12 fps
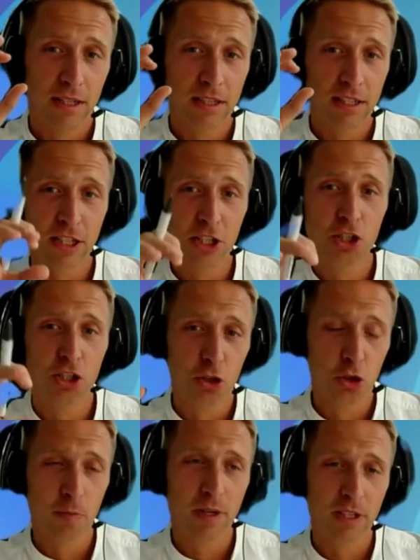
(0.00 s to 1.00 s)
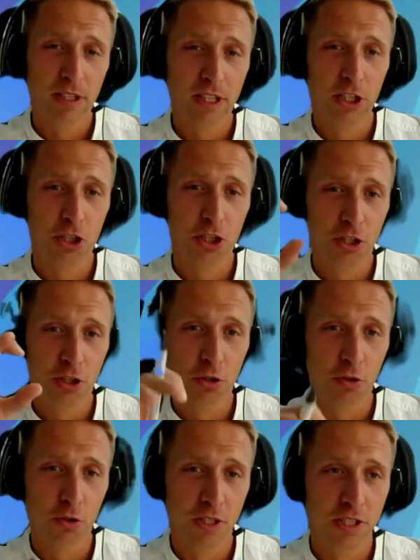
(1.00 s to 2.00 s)
traditional job architecture
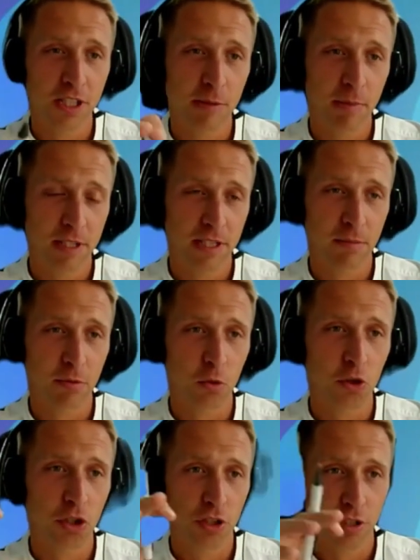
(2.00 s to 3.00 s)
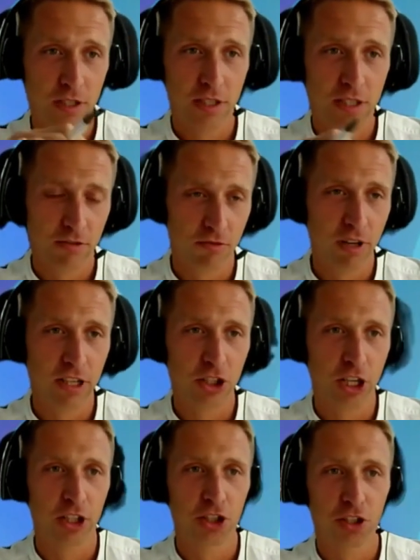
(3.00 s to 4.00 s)
to skills-based approach is really
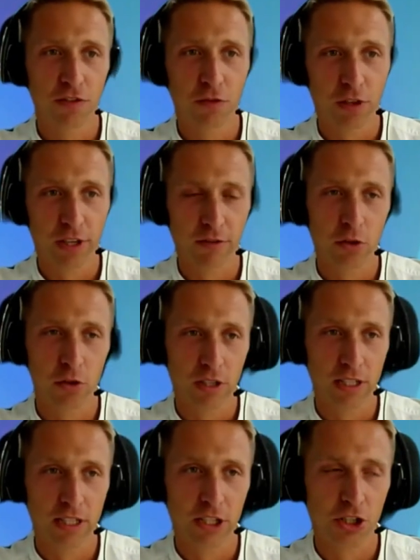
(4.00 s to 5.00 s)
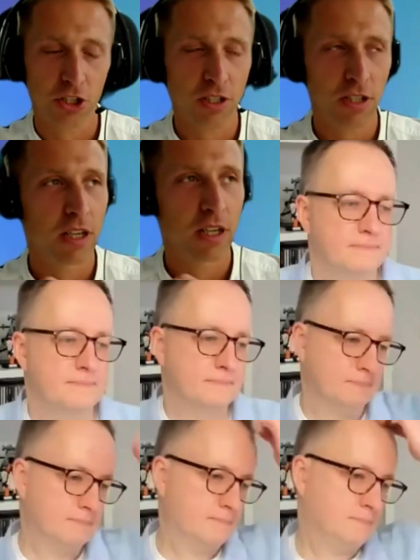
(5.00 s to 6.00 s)
challenging for every organization.
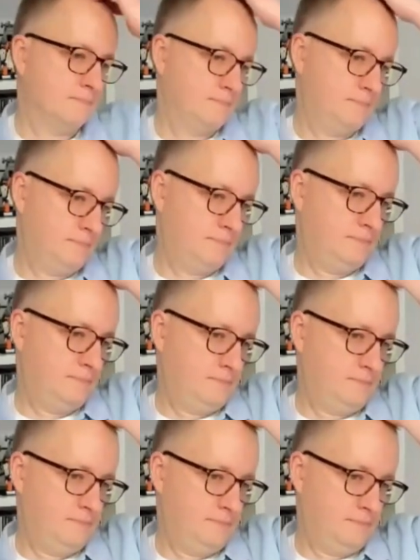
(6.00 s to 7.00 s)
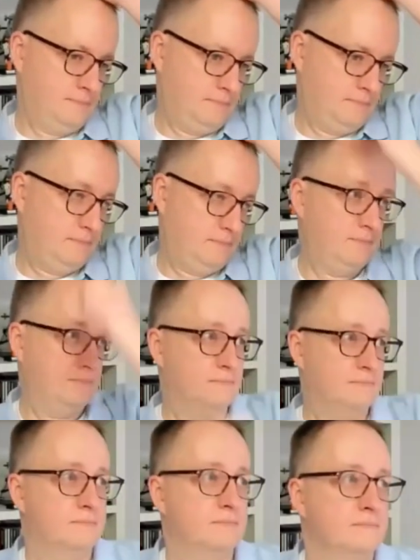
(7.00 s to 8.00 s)
Mm-hmm. Even those who are not saying
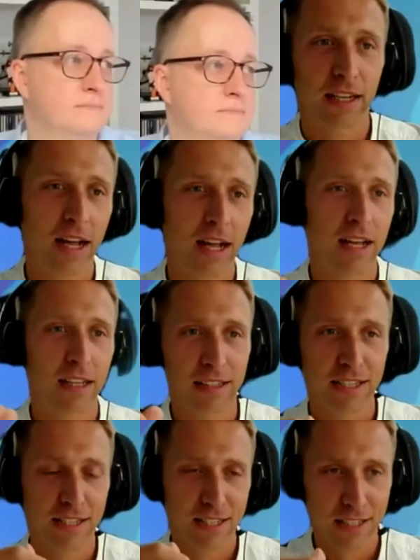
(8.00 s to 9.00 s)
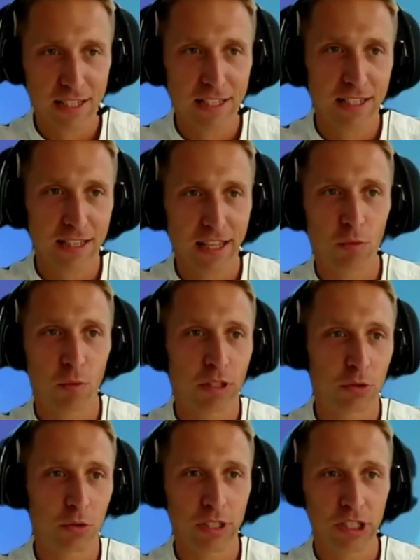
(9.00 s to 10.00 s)
that, like, this is easy, like 1,
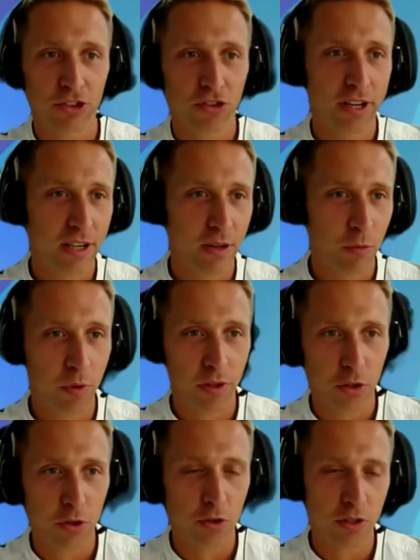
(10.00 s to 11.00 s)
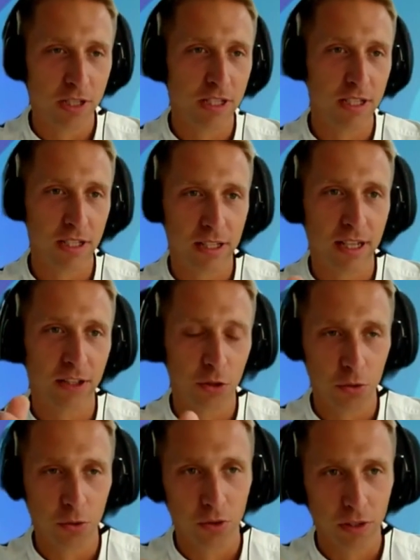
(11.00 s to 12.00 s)
2, 3, we'll use this and that
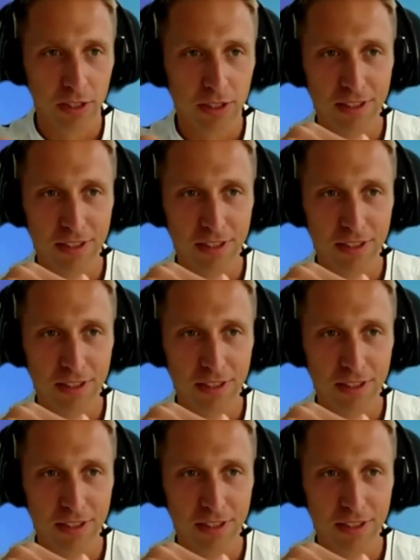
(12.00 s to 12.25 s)
tool.